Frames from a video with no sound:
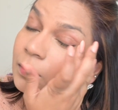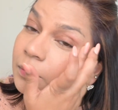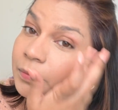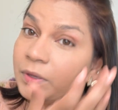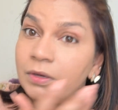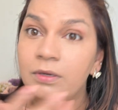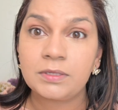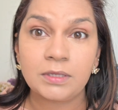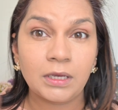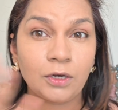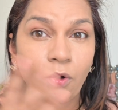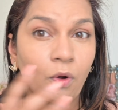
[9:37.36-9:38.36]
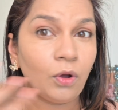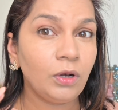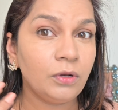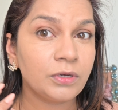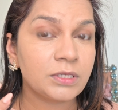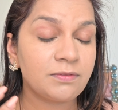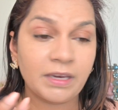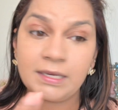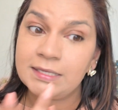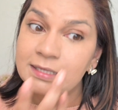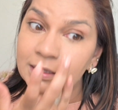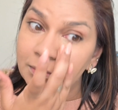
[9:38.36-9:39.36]
because it all looks very
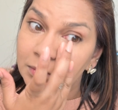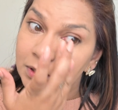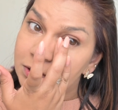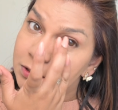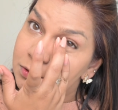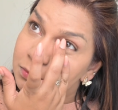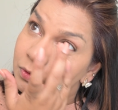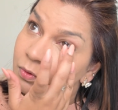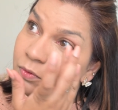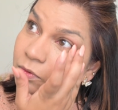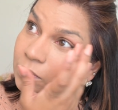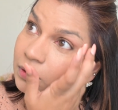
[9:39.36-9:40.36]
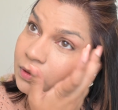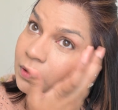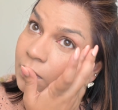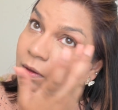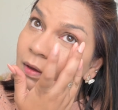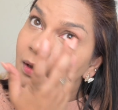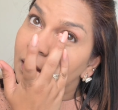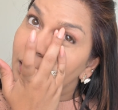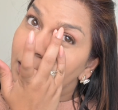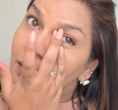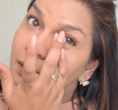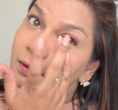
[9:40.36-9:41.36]
seamless, smooth,
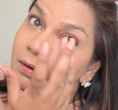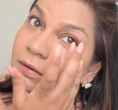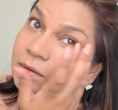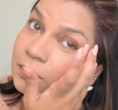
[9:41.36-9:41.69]
and